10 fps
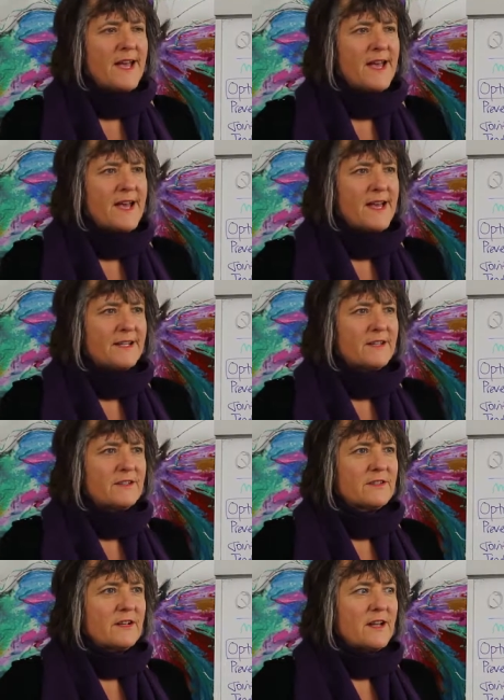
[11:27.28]

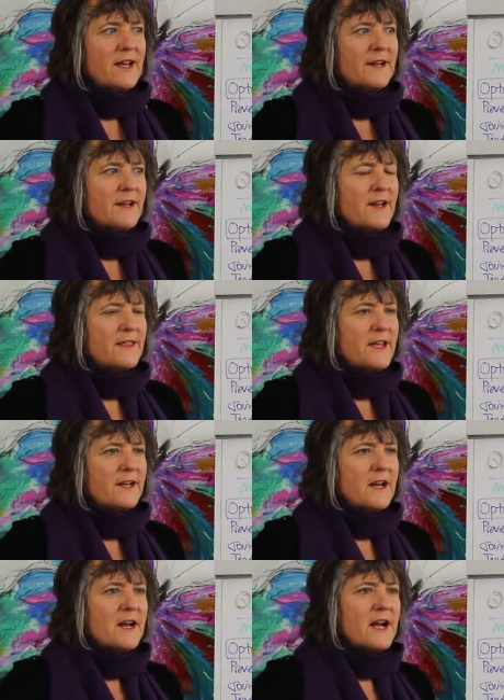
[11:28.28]
And and and
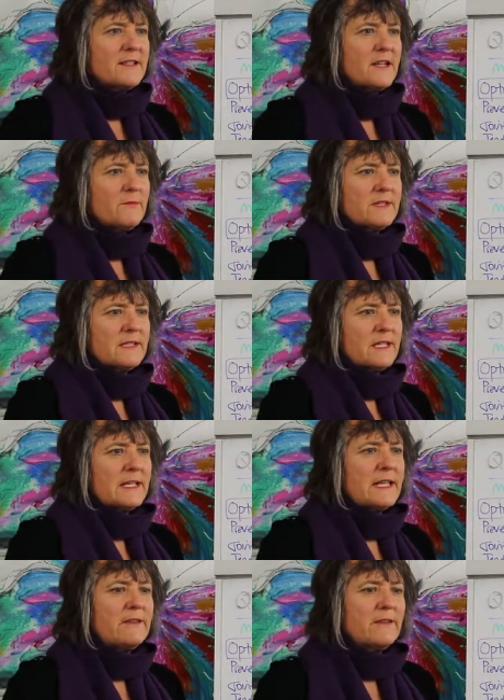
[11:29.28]
then as I was
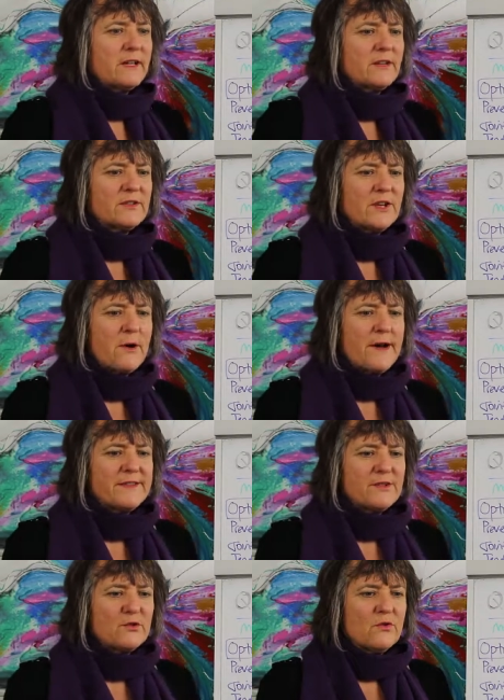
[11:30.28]
leaving to go
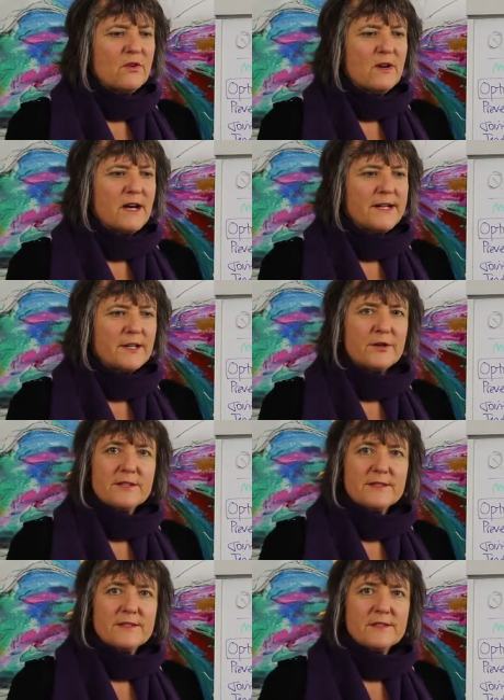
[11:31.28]
out the door, I
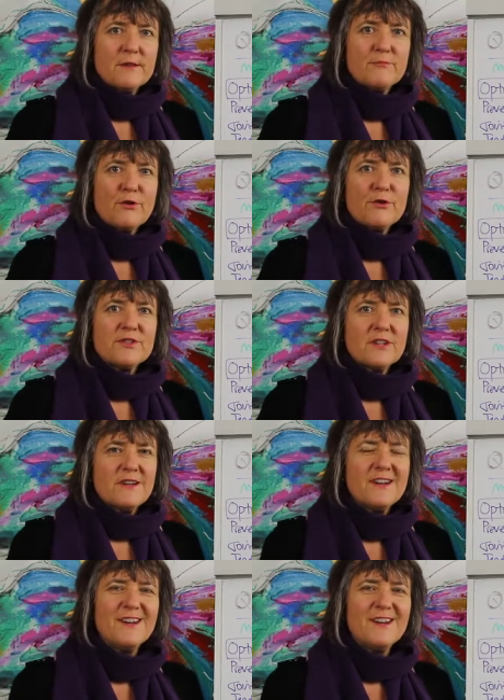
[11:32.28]
noticed a brochure